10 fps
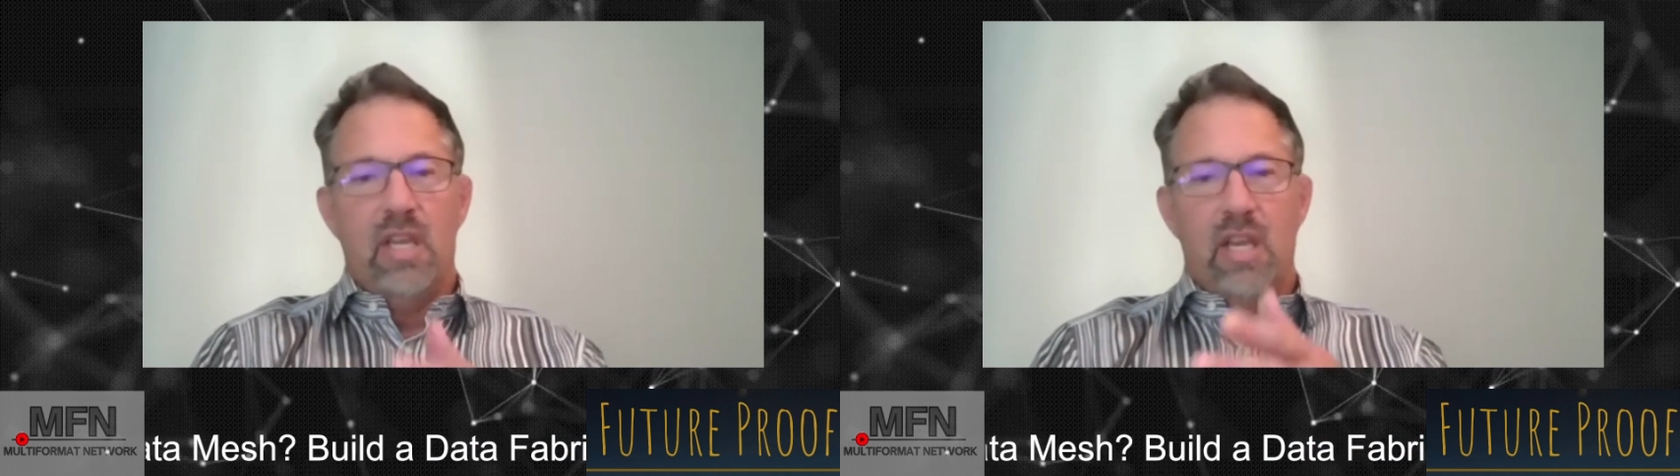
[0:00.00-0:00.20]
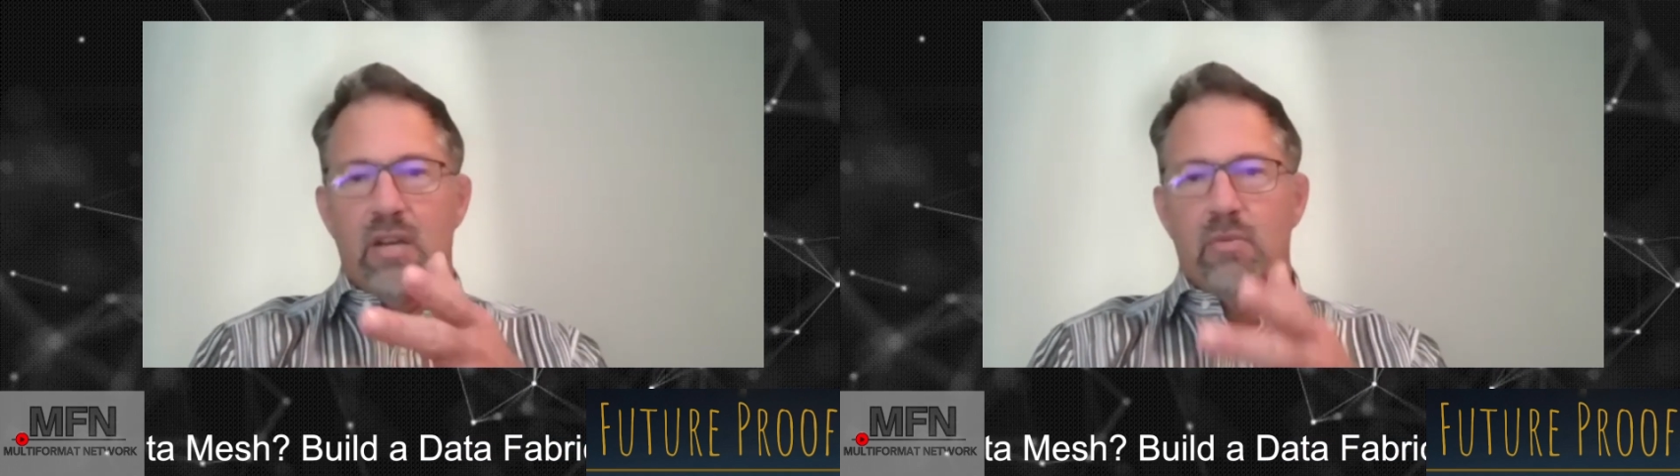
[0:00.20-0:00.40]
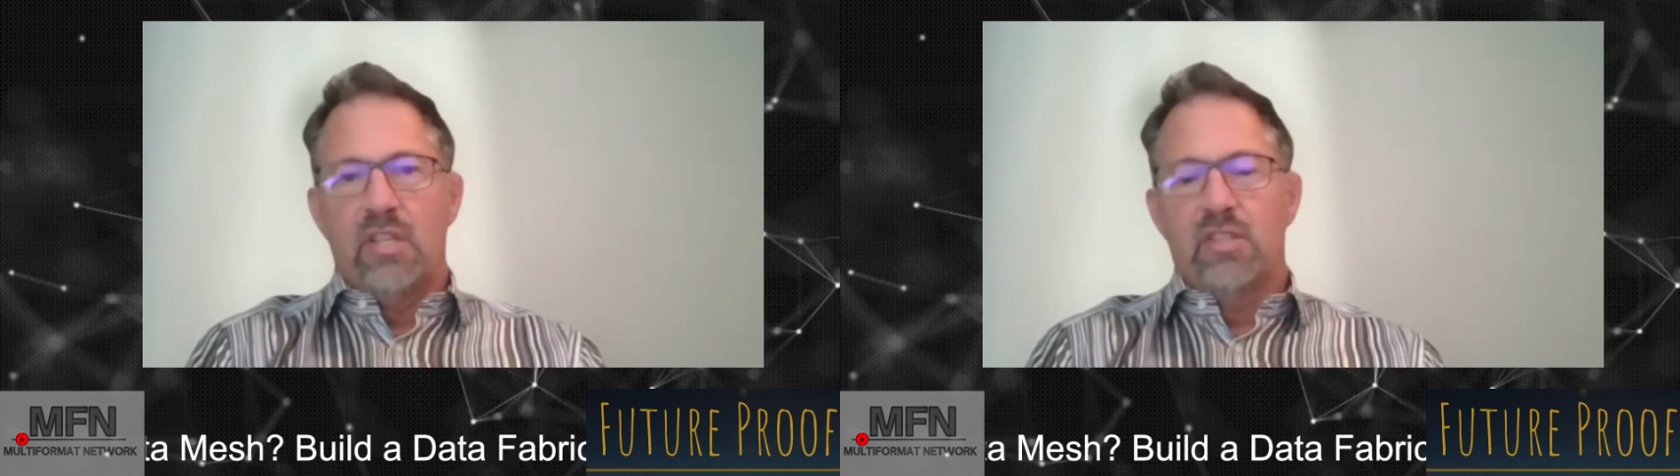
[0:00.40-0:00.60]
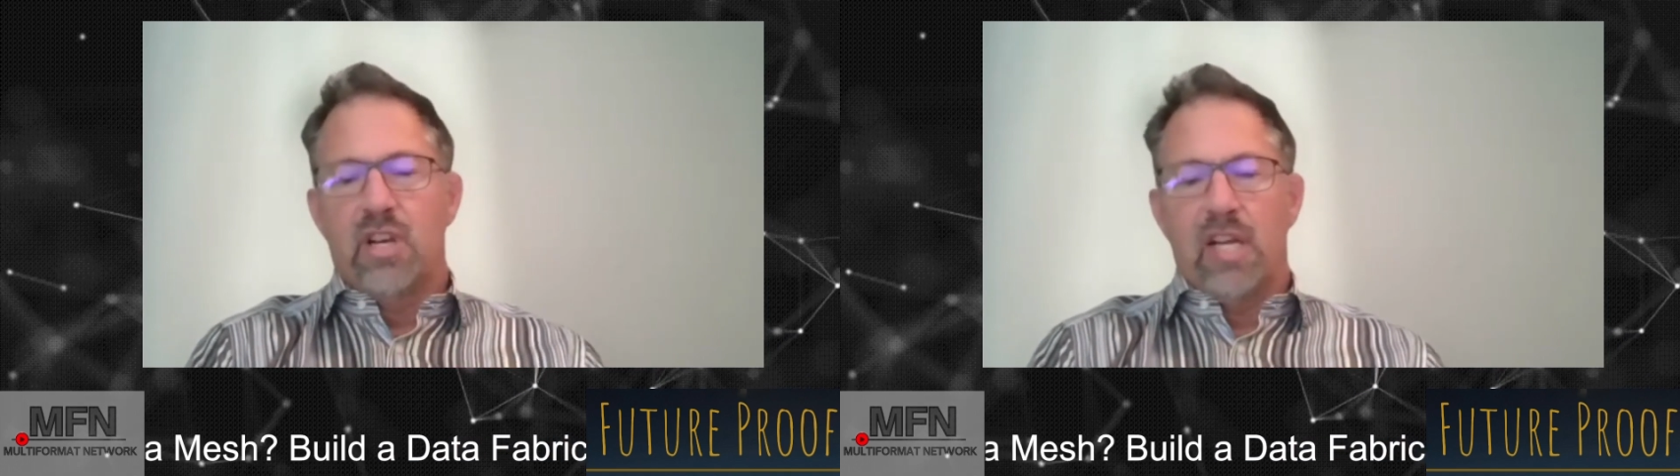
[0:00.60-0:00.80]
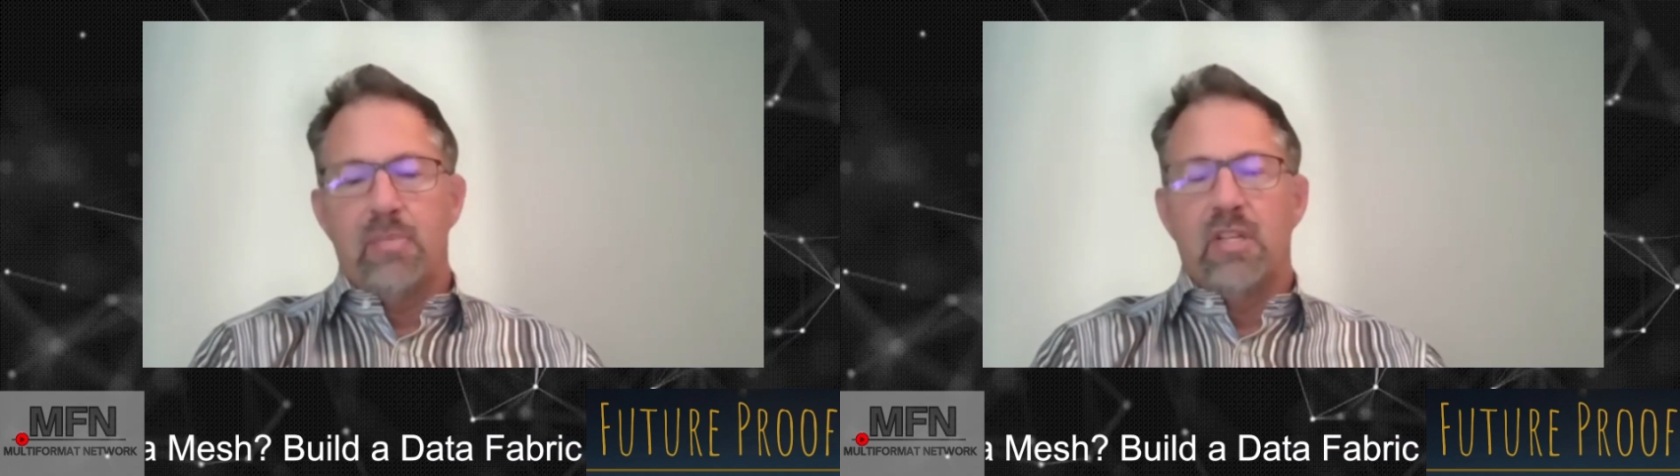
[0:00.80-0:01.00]
and Rex
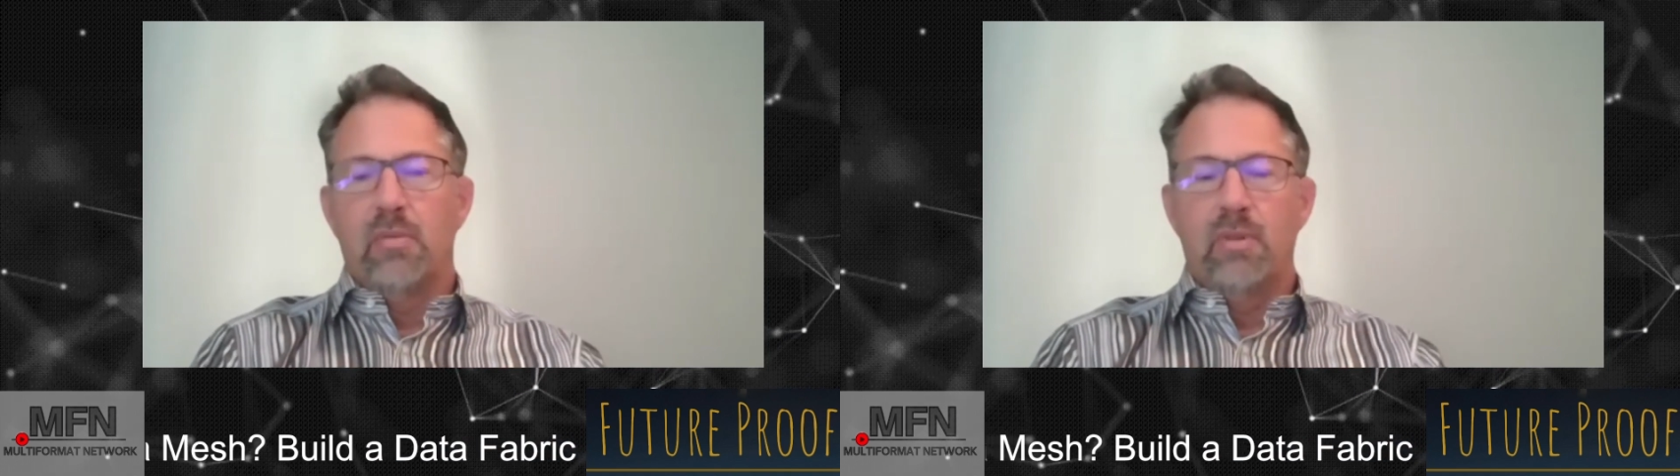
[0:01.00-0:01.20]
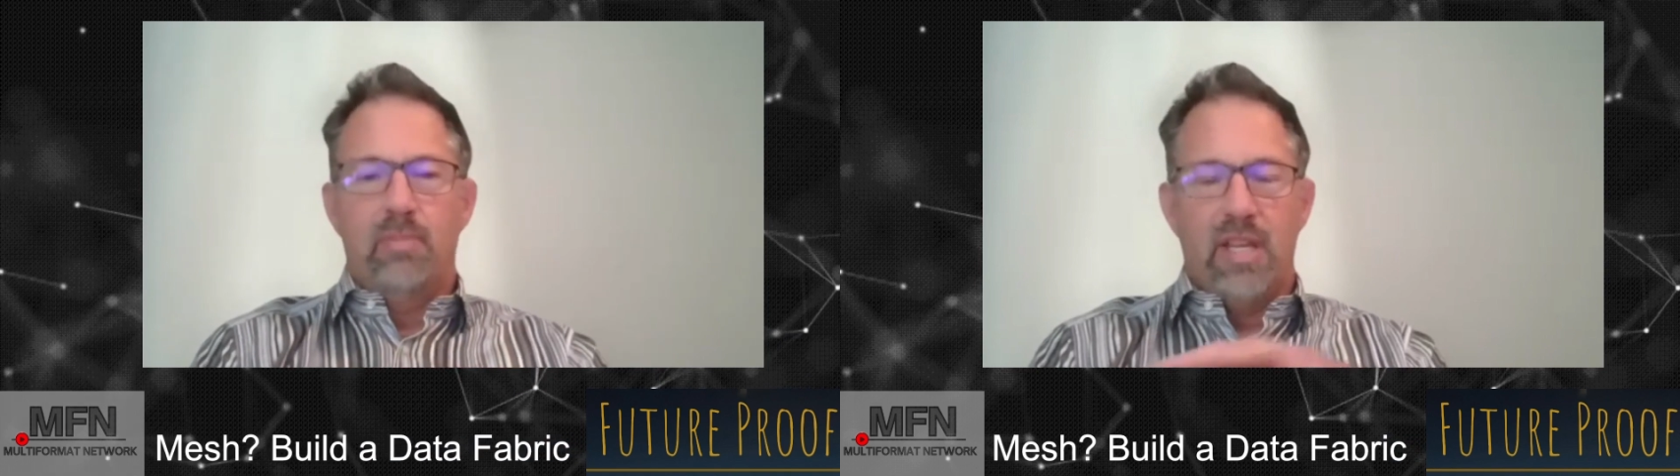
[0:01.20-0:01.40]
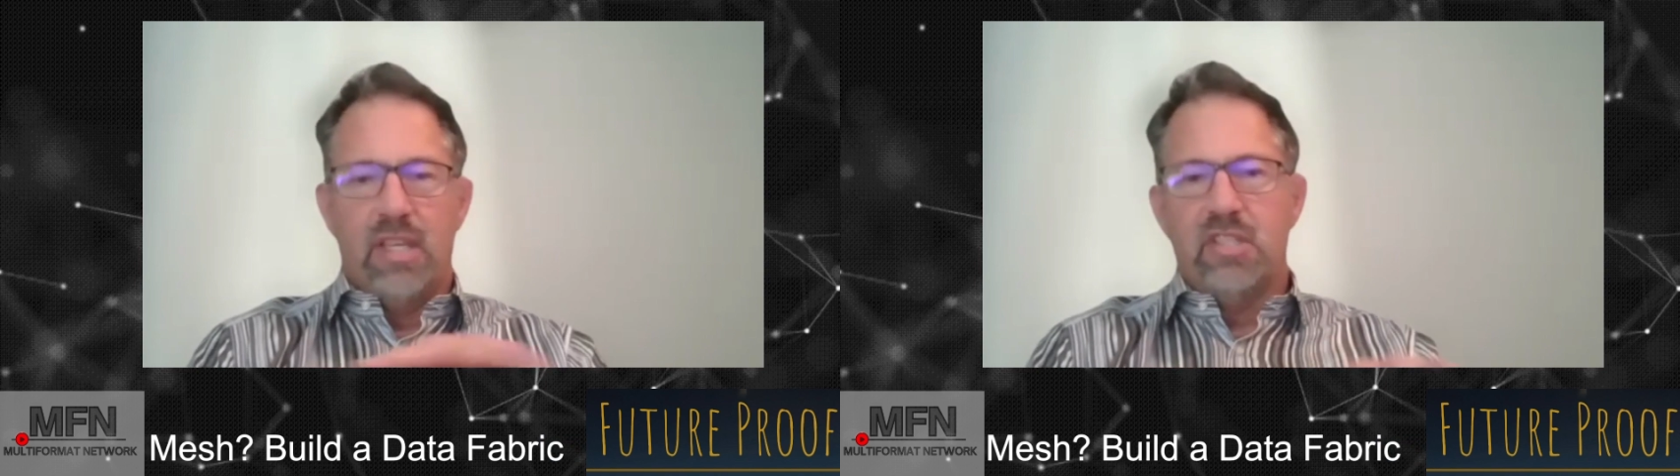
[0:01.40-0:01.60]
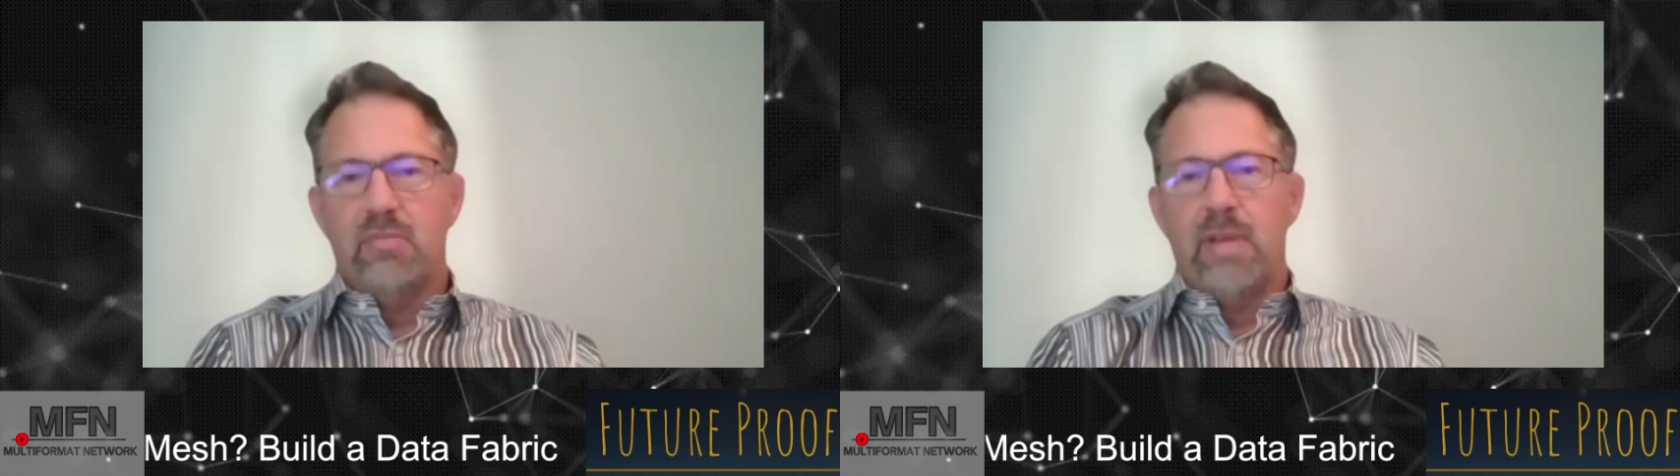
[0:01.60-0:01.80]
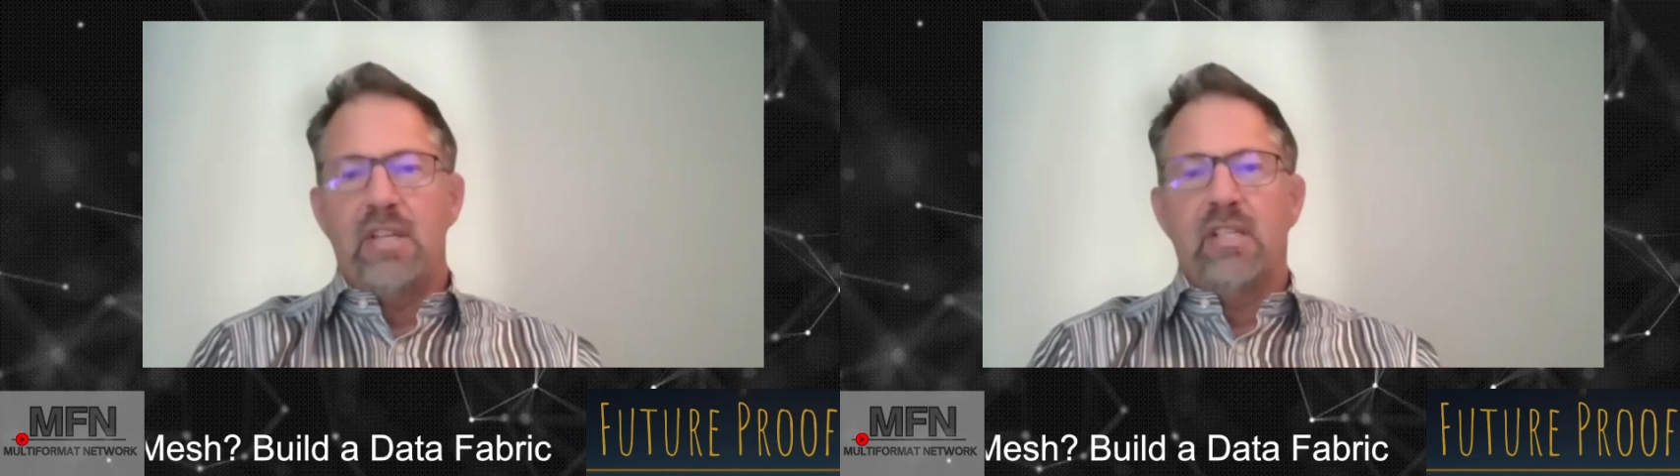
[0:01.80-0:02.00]
talked about, you know, applying that
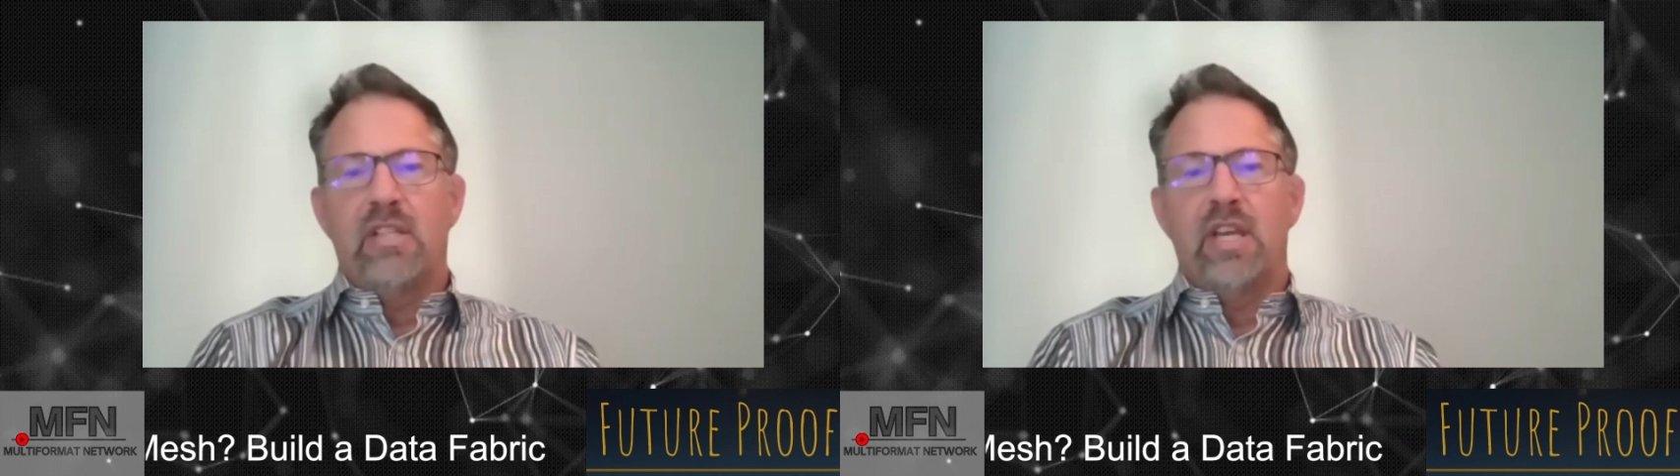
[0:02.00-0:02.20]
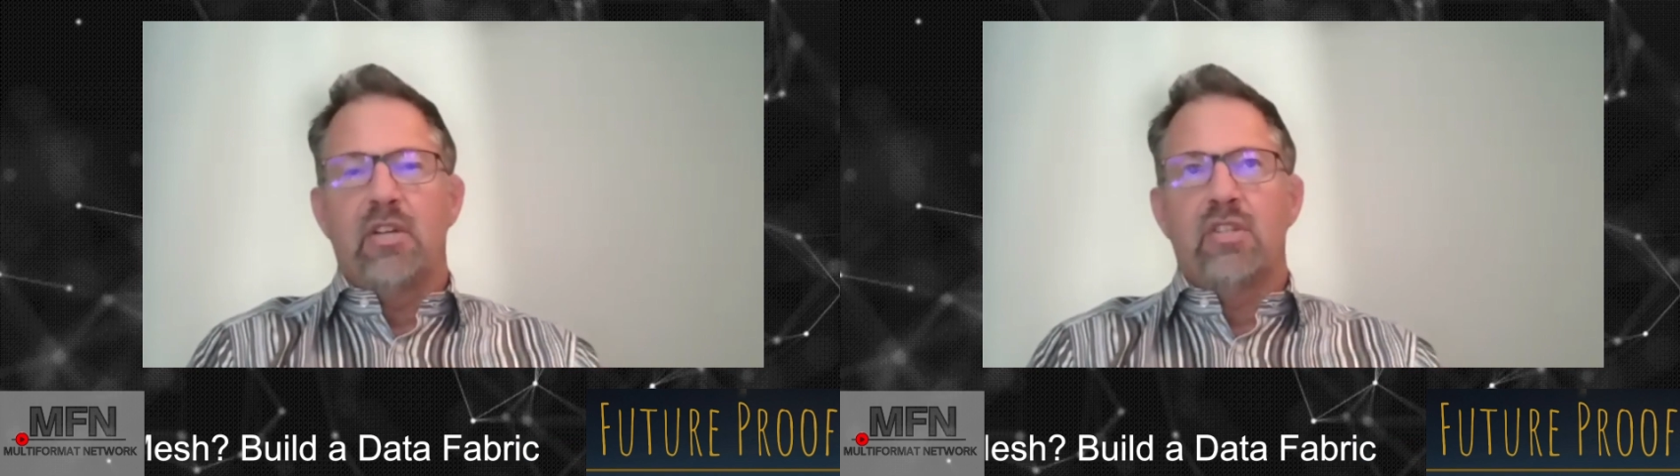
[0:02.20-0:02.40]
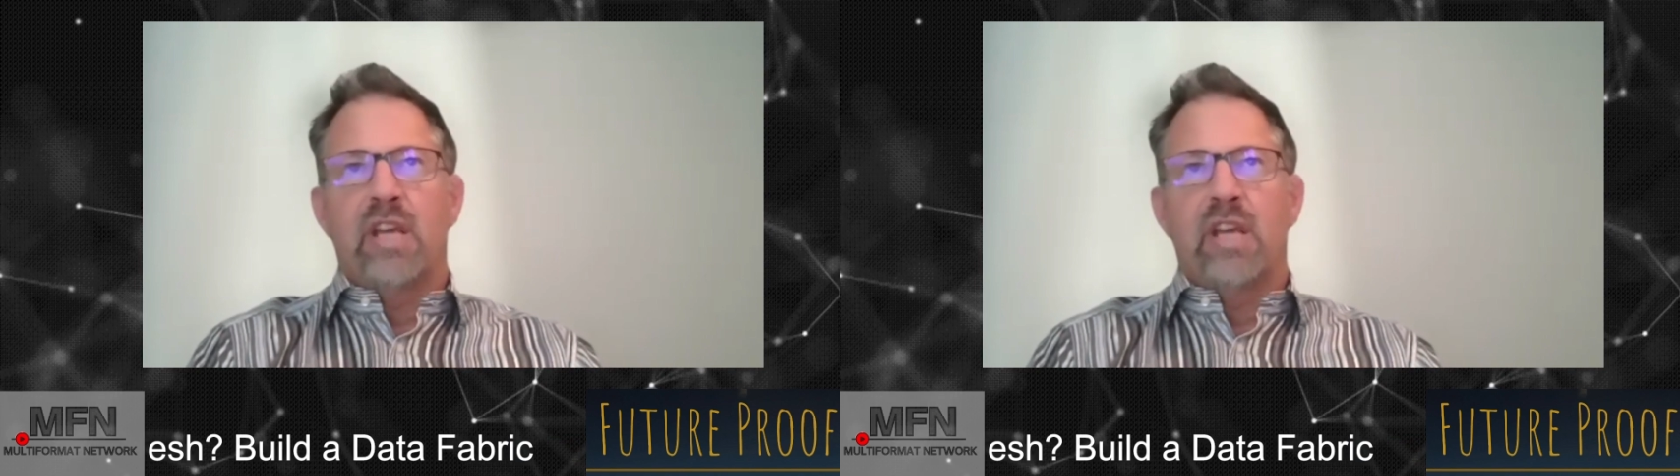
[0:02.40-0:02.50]
semantic layer.